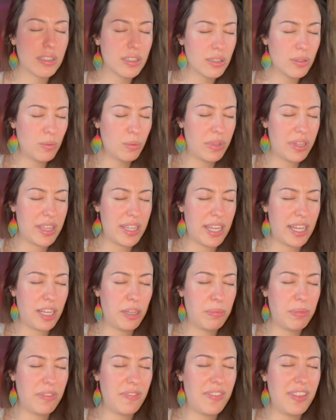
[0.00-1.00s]
with the
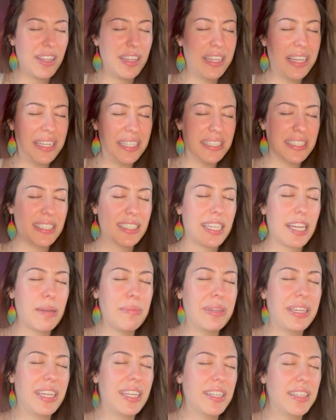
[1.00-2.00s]
help of the light
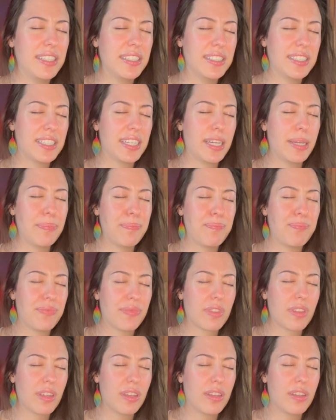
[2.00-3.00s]
coming in at this time
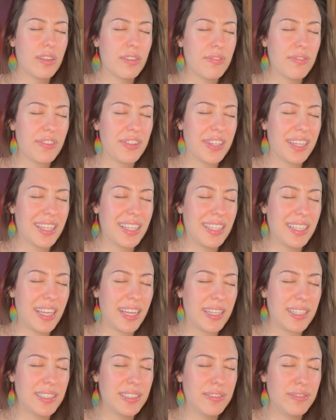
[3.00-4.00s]
for the
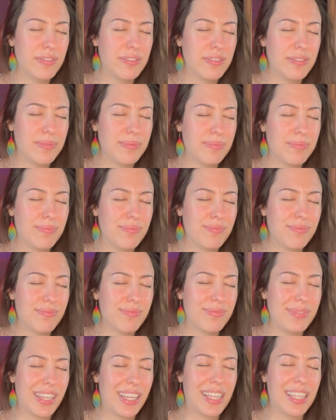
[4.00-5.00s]
collective.
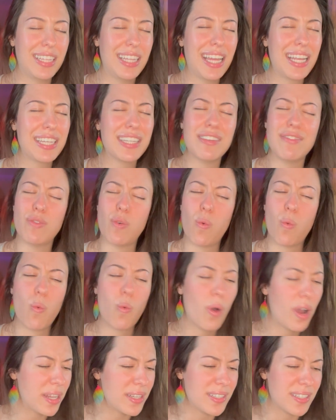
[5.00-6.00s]
The collective
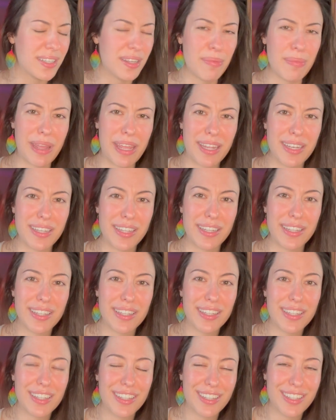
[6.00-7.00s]
what, Amanda?
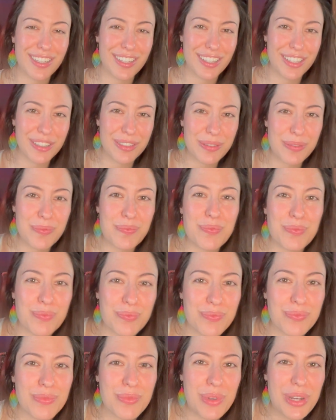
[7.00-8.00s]

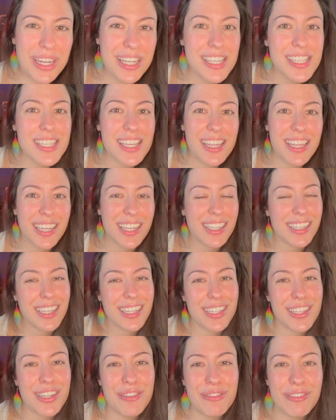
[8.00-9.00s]
When I say the
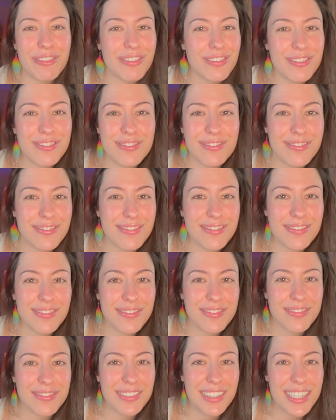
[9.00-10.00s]
collective,
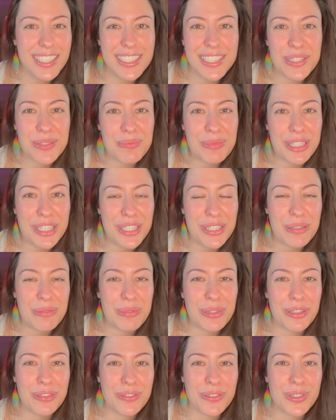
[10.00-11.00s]
I just mean you,
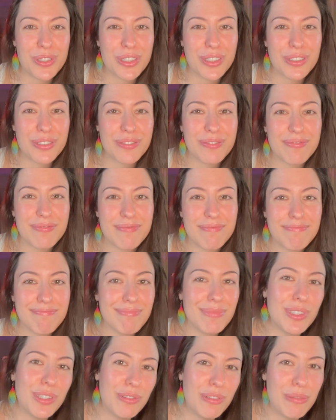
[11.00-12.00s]
beautiful soul.
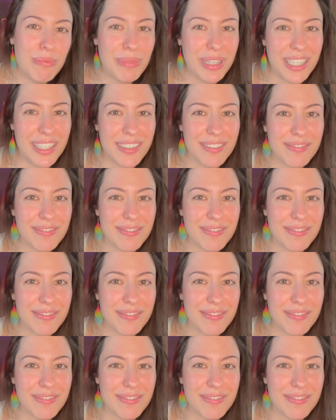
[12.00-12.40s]
You and me.